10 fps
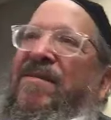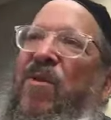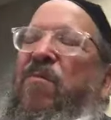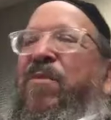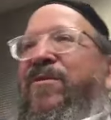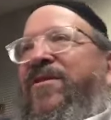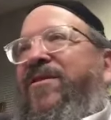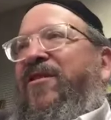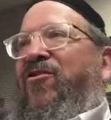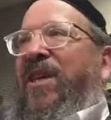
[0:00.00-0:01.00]
one person
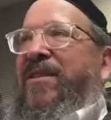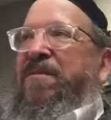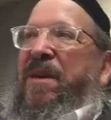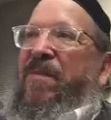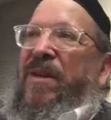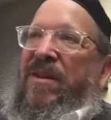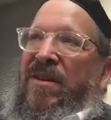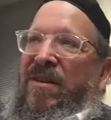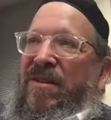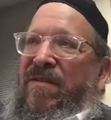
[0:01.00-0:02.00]
suggests maybe
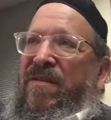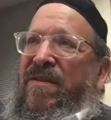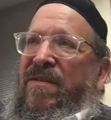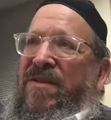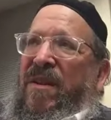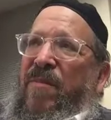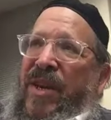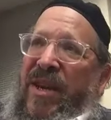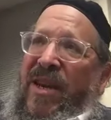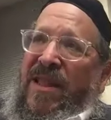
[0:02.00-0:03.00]

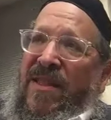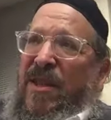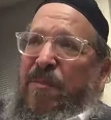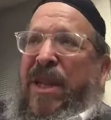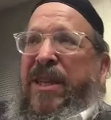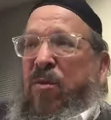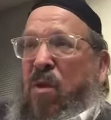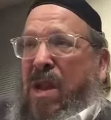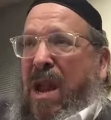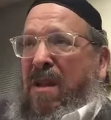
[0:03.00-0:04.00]
somebody in this place
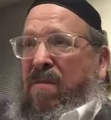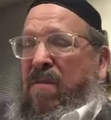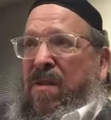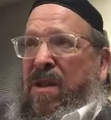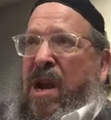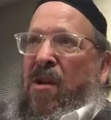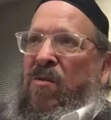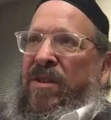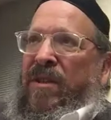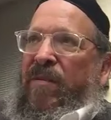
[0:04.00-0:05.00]
will
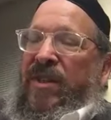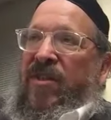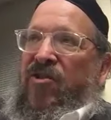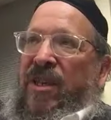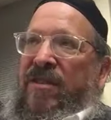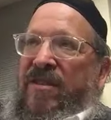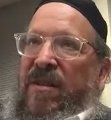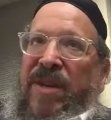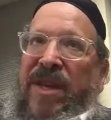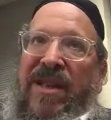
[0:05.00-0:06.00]
know, and somebody suggests
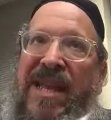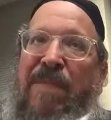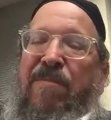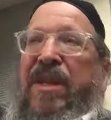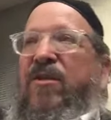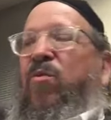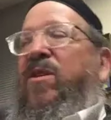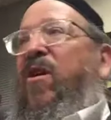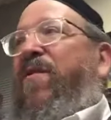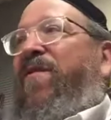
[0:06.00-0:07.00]
somebody in that place will
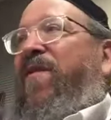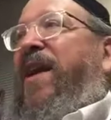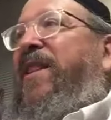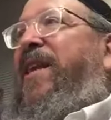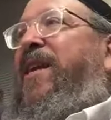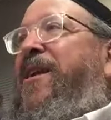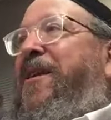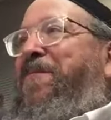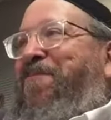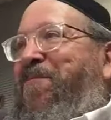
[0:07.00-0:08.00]
know. And finally,
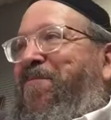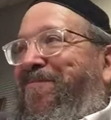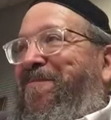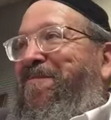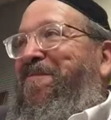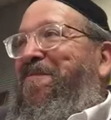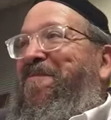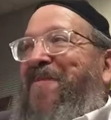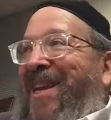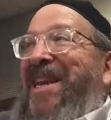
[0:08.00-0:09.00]

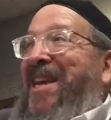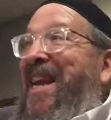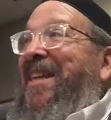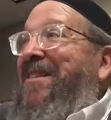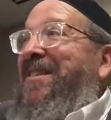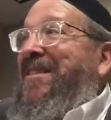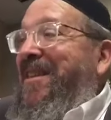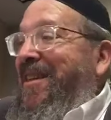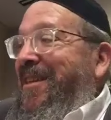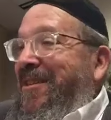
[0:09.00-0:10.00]
he gets
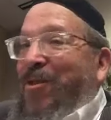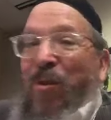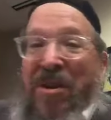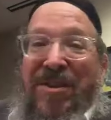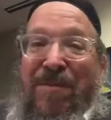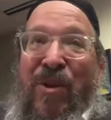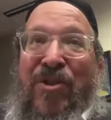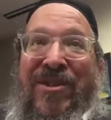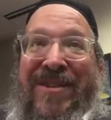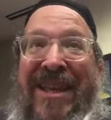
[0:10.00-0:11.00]
to where this
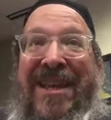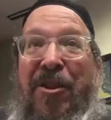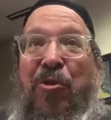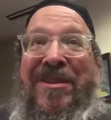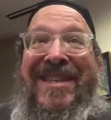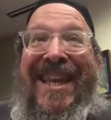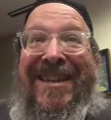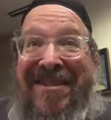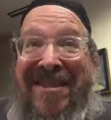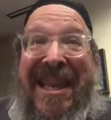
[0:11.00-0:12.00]
bridge is, and it looks
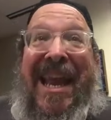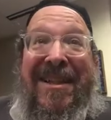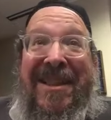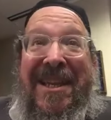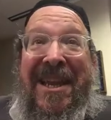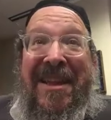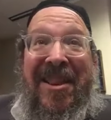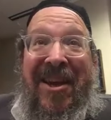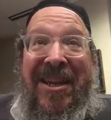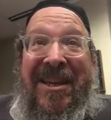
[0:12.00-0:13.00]
exactly
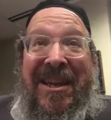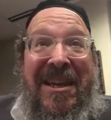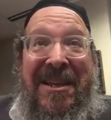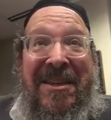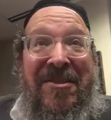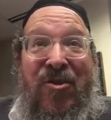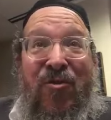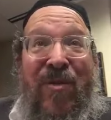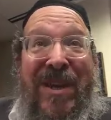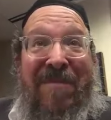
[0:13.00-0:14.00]
like in his
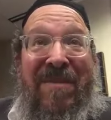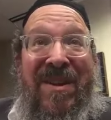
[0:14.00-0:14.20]
dream.